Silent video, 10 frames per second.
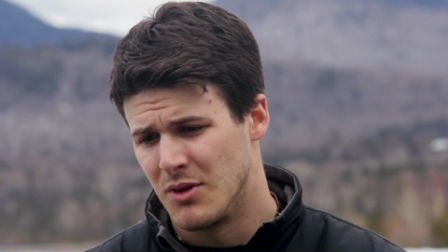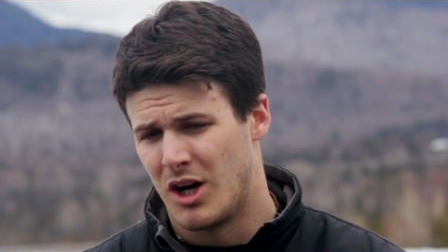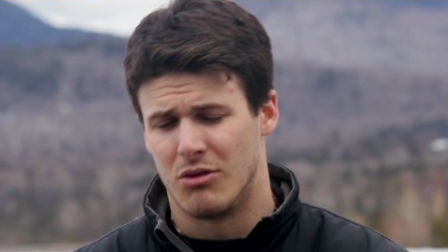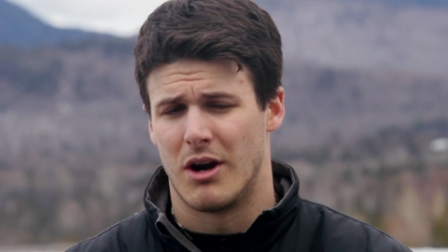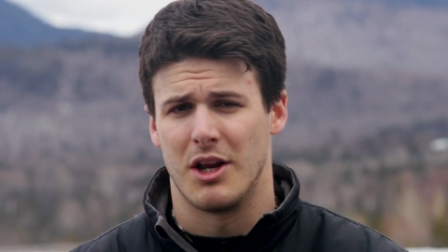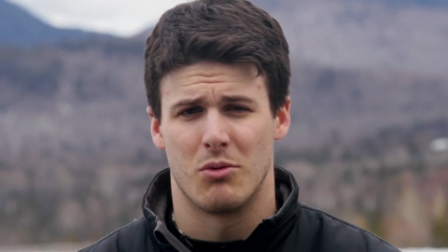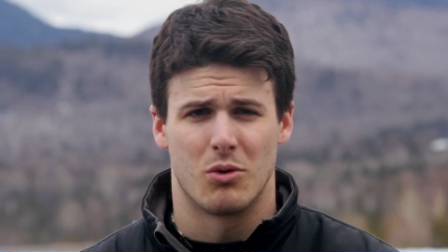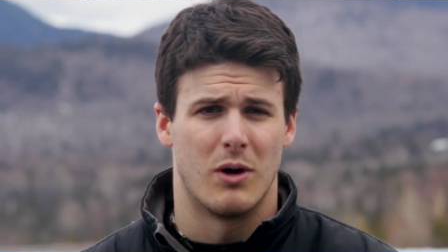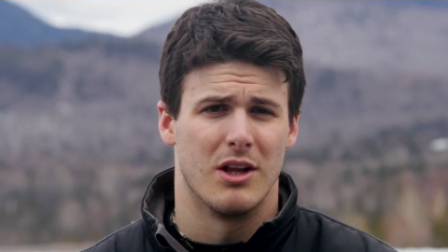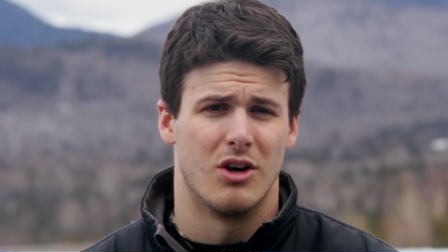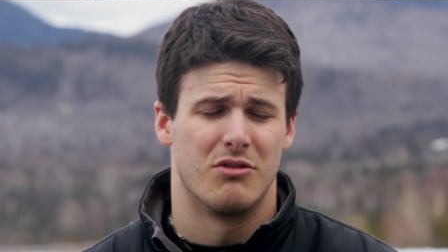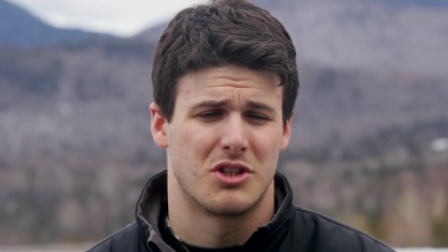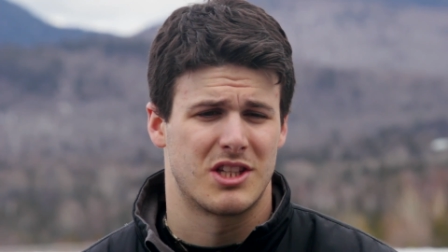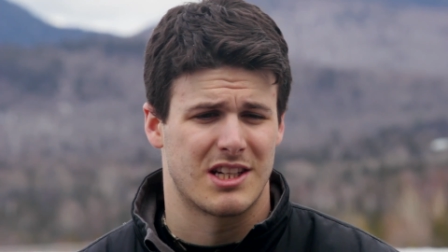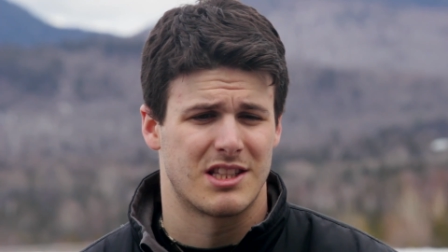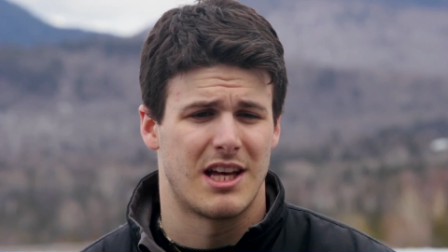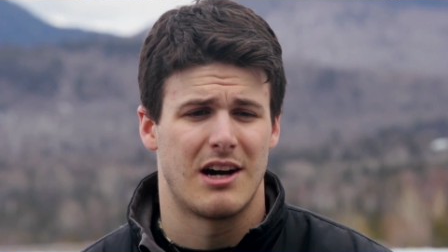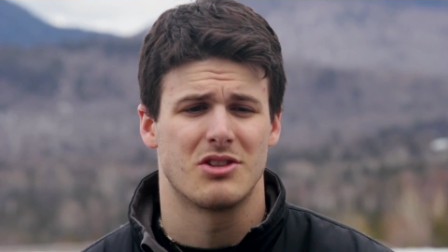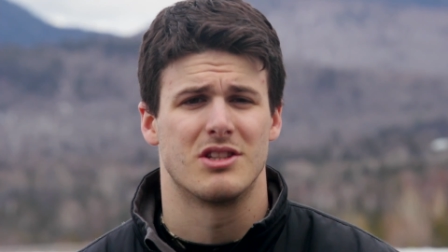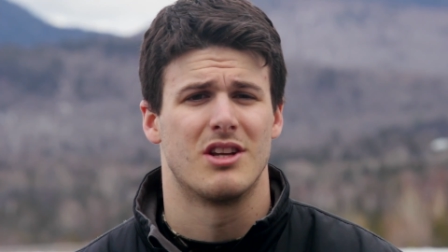already we're well over
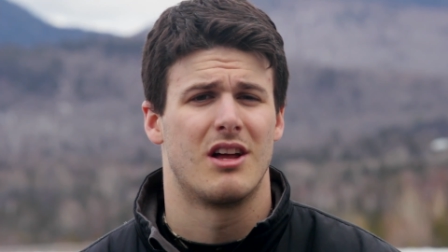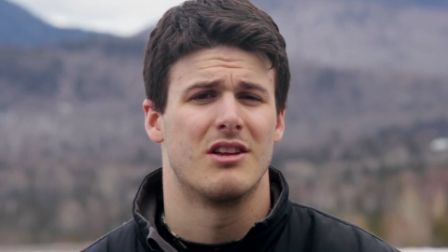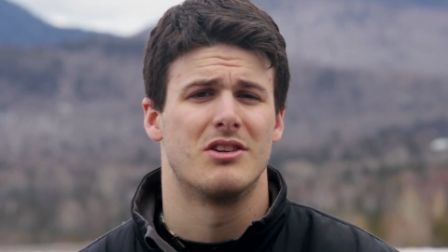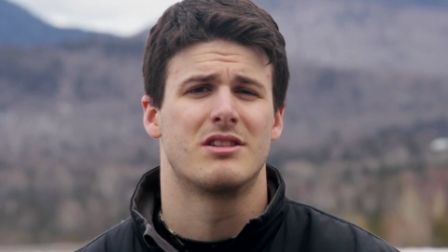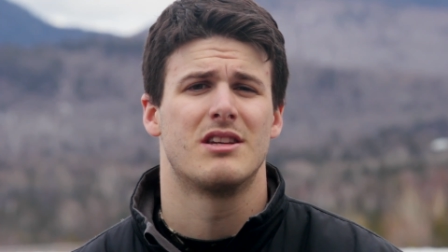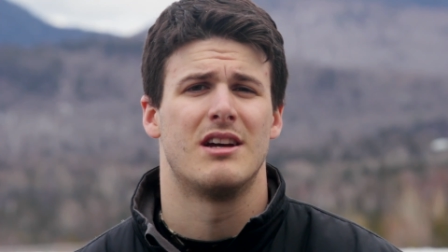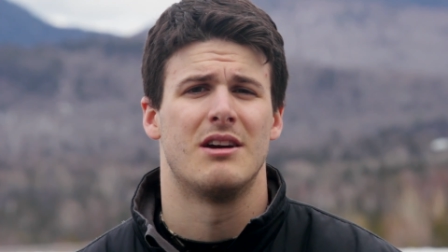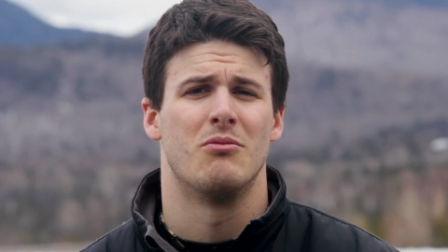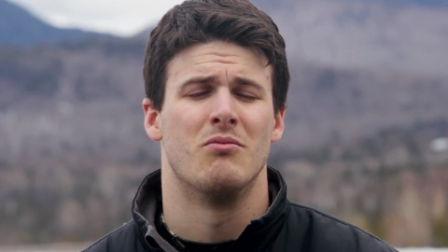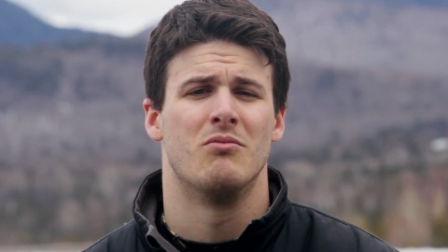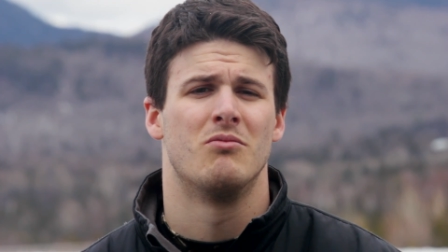$6,000 and